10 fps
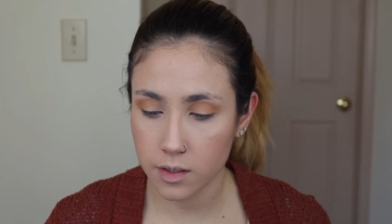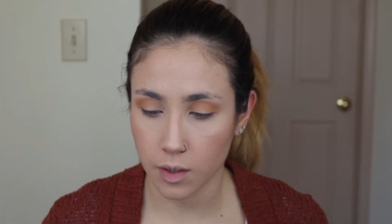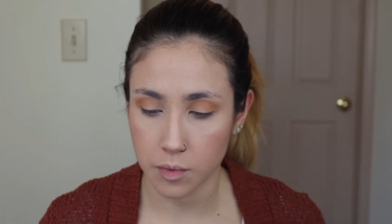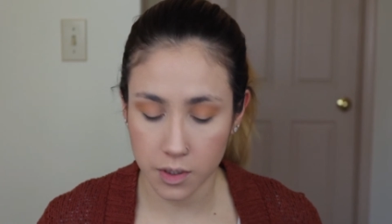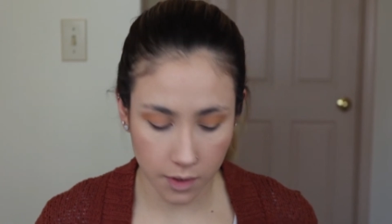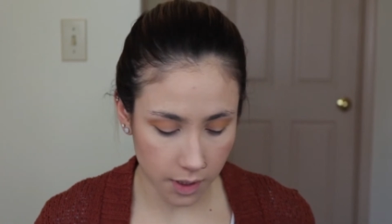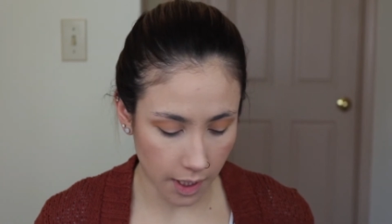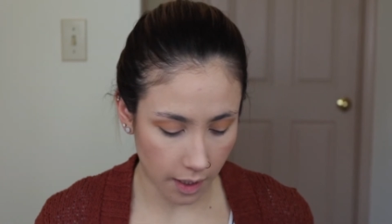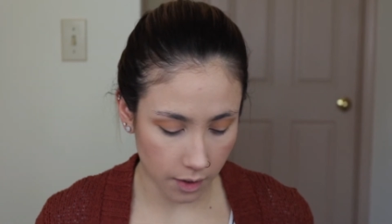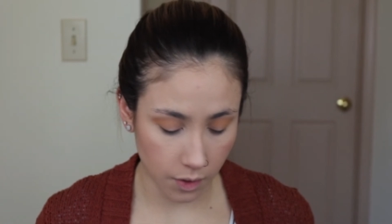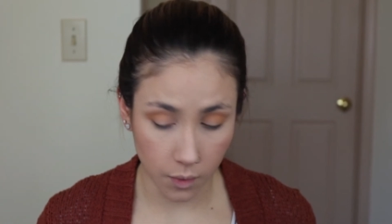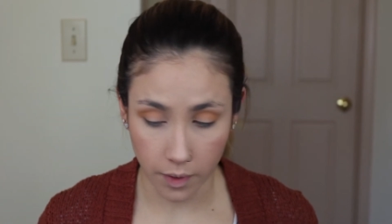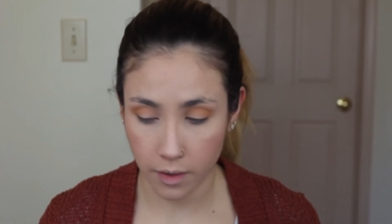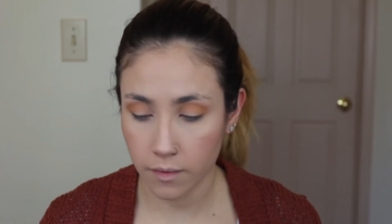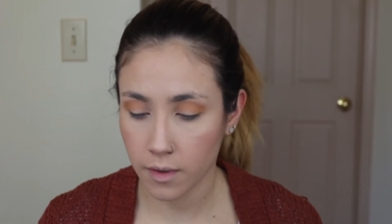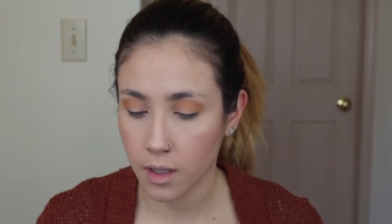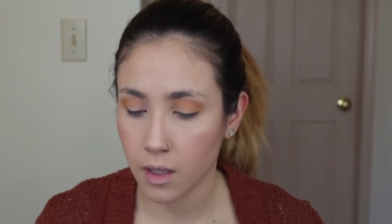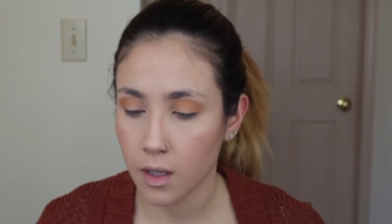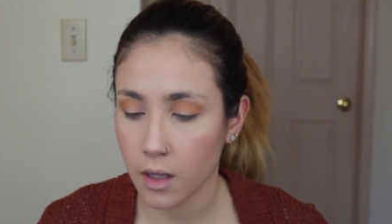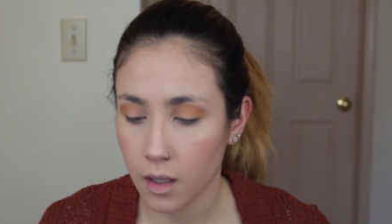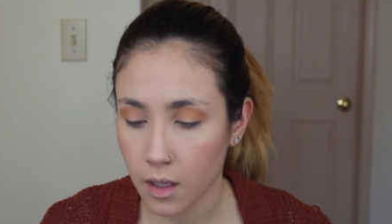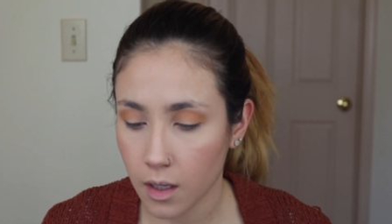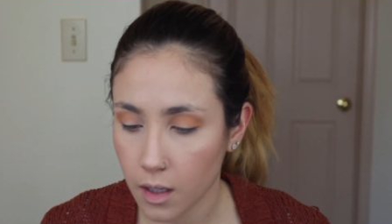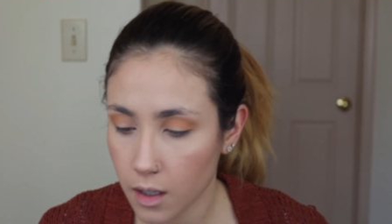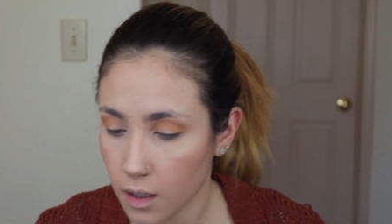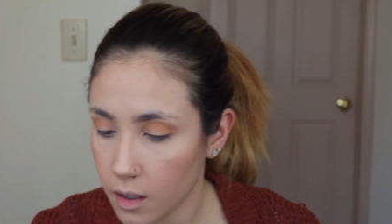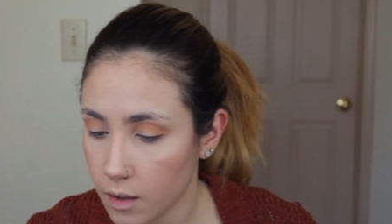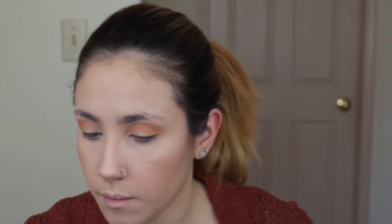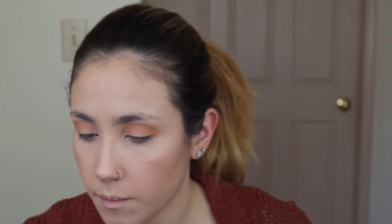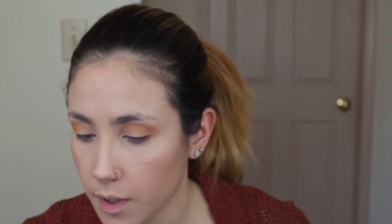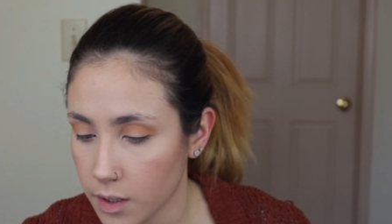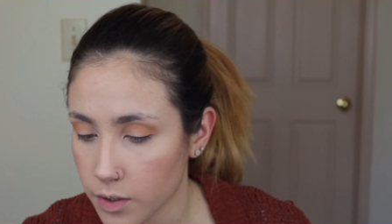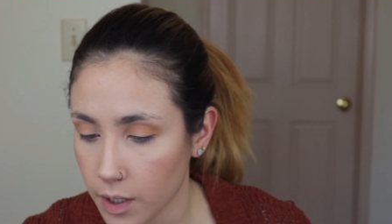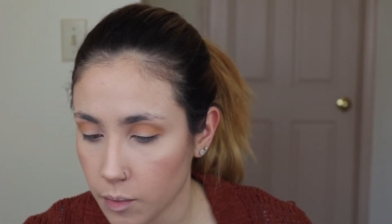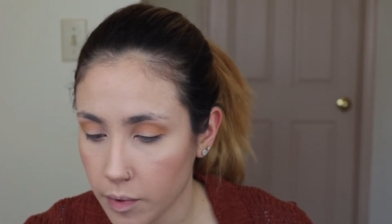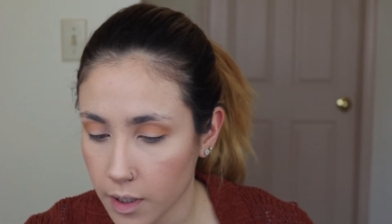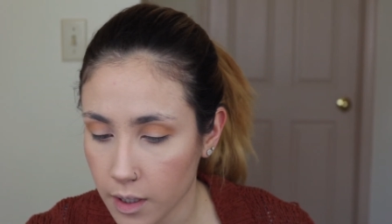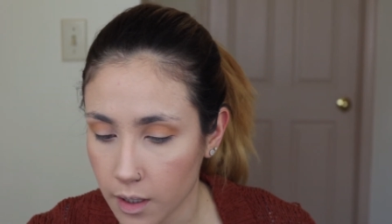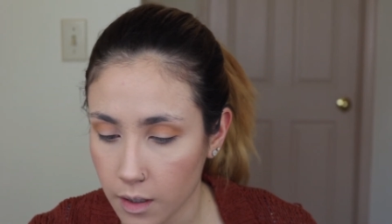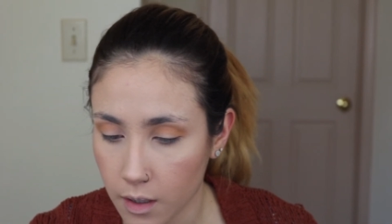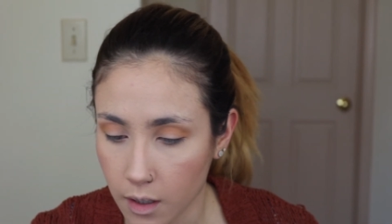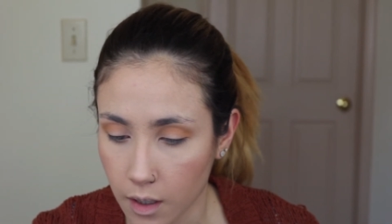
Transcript: So I'm just going to take New Wave um, and try to build that